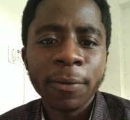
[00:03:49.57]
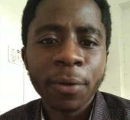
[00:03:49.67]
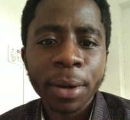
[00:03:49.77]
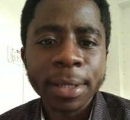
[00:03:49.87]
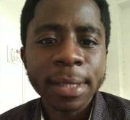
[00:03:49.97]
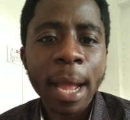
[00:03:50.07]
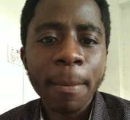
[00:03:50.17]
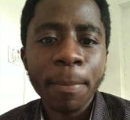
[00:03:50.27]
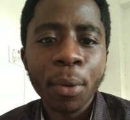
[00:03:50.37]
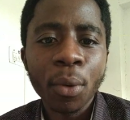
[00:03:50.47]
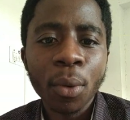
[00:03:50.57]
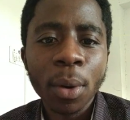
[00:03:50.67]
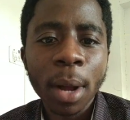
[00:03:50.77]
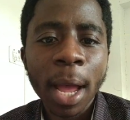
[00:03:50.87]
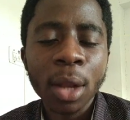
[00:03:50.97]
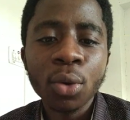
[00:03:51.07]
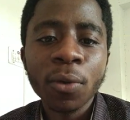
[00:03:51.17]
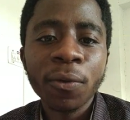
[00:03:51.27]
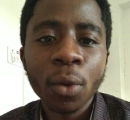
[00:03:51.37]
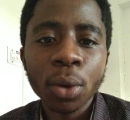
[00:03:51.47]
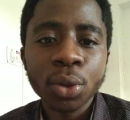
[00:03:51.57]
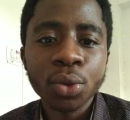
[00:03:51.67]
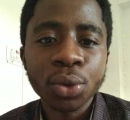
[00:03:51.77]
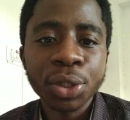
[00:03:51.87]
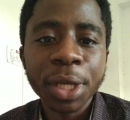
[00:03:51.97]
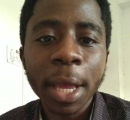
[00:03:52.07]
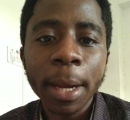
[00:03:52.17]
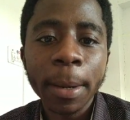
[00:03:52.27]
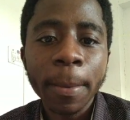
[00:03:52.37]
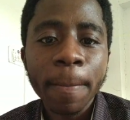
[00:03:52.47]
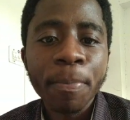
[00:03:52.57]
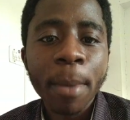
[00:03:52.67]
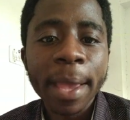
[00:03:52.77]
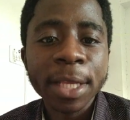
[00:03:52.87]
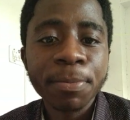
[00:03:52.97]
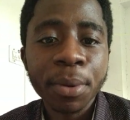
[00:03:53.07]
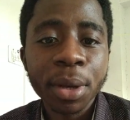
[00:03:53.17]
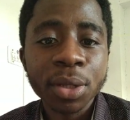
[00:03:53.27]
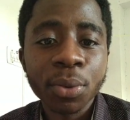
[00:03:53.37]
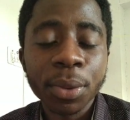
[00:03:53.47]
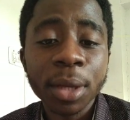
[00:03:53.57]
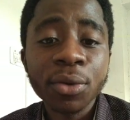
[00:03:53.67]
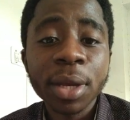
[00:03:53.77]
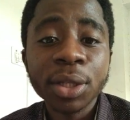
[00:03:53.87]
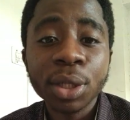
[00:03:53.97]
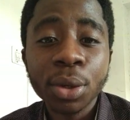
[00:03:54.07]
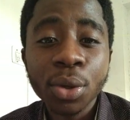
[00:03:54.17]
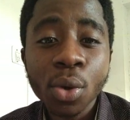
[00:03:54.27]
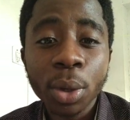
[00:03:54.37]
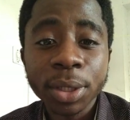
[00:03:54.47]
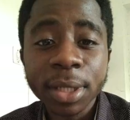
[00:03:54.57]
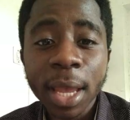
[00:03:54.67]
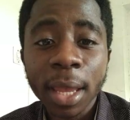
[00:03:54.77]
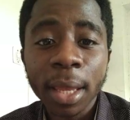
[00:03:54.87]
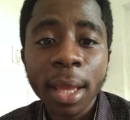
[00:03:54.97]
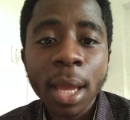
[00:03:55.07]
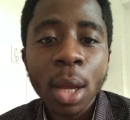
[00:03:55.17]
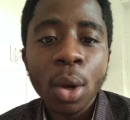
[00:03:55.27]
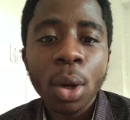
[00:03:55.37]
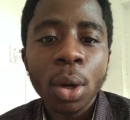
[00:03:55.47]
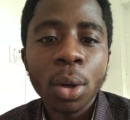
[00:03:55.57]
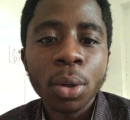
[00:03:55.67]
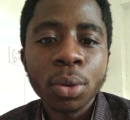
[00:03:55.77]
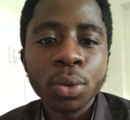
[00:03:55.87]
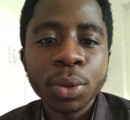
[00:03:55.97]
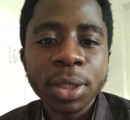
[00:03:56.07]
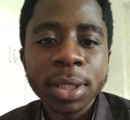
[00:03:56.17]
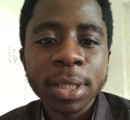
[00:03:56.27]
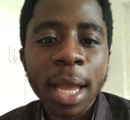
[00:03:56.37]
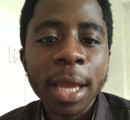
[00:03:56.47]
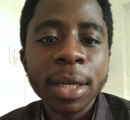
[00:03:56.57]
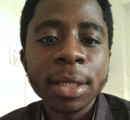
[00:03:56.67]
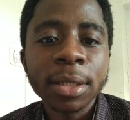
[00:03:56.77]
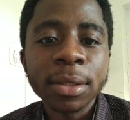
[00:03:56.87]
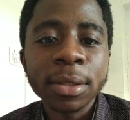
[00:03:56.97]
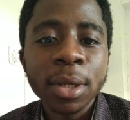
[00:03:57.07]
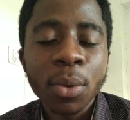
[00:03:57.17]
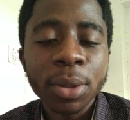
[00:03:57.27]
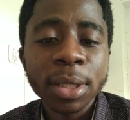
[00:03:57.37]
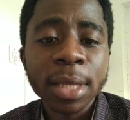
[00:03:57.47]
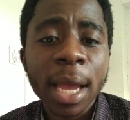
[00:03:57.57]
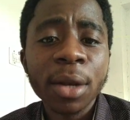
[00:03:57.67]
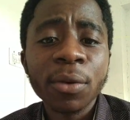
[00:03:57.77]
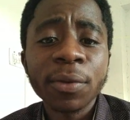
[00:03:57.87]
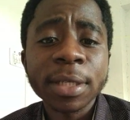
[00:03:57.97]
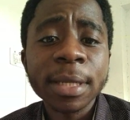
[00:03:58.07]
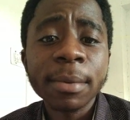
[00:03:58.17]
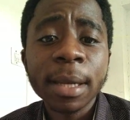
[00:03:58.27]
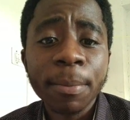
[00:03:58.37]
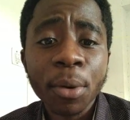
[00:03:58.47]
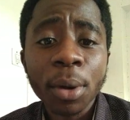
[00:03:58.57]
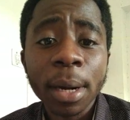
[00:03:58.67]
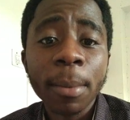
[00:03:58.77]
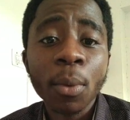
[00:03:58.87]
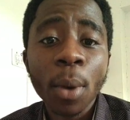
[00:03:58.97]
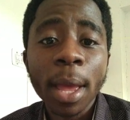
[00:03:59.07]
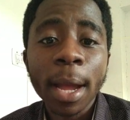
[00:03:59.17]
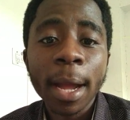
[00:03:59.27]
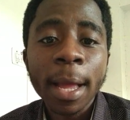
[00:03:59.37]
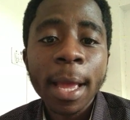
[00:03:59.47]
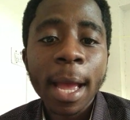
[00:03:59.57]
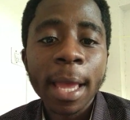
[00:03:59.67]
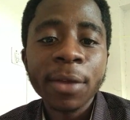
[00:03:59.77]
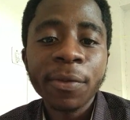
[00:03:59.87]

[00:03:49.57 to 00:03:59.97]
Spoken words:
For example, I look forward to share my experience with Education USA, which is kind of a similar program where I